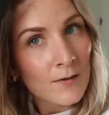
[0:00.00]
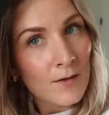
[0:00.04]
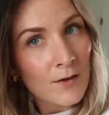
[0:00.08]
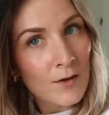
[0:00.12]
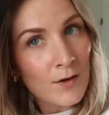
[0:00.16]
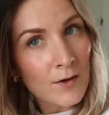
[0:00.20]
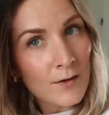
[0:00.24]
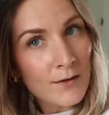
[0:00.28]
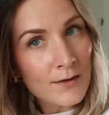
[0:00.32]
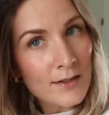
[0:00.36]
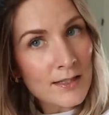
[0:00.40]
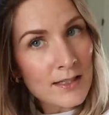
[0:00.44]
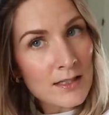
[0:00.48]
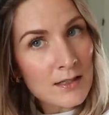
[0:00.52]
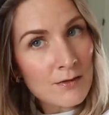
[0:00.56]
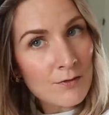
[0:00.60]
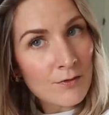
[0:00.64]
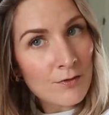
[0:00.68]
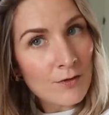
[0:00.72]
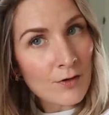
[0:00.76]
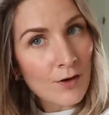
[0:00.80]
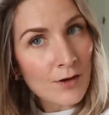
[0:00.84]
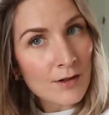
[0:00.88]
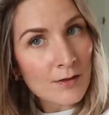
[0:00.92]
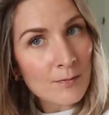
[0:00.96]
on these
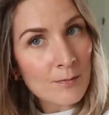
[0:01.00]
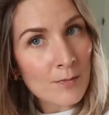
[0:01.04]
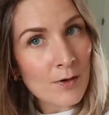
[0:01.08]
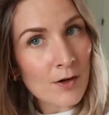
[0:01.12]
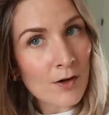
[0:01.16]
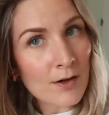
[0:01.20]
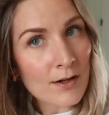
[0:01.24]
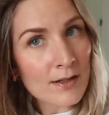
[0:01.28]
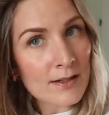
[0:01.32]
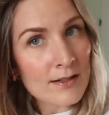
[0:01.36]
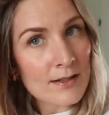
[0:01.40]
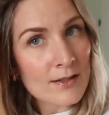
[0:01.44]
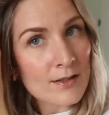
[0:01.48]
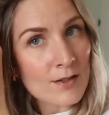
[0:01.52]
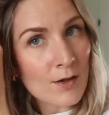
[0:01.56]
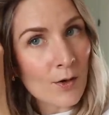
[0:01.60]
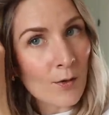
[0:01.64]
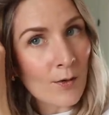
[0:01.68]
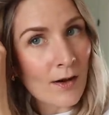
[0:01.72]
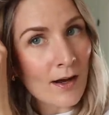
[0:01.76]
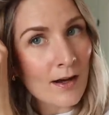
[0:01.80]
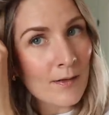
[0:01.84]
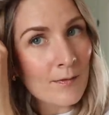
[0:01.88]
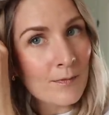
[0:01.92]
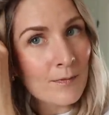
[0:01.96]
front parts.
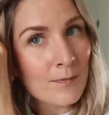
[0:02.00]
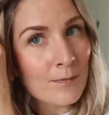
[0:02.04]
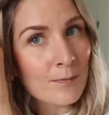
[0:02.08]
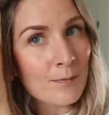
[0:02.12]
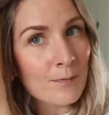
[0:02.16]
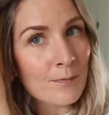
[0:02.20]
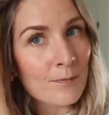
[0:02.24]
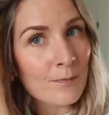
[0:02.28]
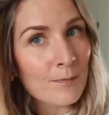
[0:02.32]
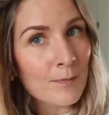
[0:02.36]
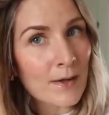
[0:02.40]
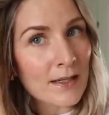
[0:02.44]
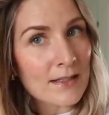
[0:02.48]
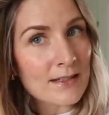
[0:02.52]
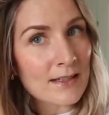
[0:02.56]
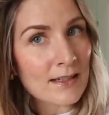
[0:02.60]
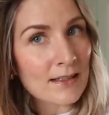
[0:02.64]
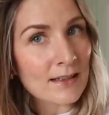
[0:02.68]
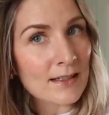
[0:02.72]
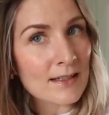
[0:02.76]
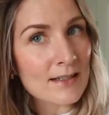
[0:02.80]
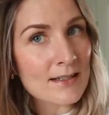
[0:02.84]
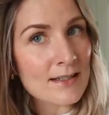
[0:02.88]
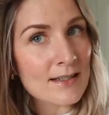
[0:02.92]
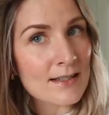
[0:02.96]
So
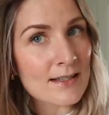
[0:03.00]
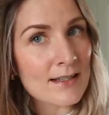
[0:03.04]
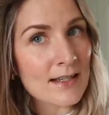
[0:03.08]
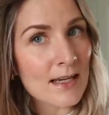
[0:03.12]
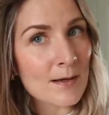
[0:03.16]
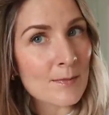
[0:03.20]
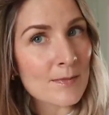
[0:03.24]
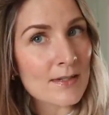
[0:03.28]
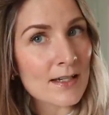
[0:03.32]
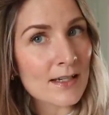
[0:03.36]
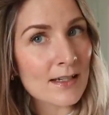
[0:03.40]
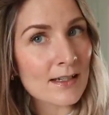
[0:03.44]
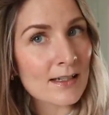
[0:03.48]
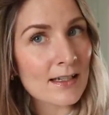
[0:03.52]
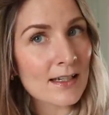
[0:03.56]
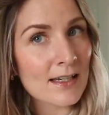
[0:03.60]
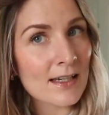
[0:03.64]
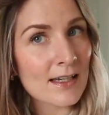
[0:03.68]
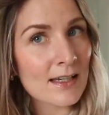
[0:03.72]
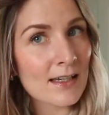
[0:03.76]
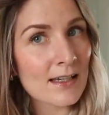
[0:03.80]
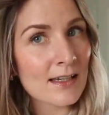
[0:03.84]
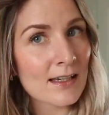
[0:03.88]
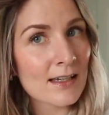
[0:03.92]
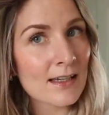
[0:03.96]
basically it's the same
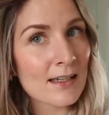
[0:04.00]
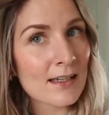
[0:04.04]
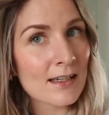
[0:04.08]
technique,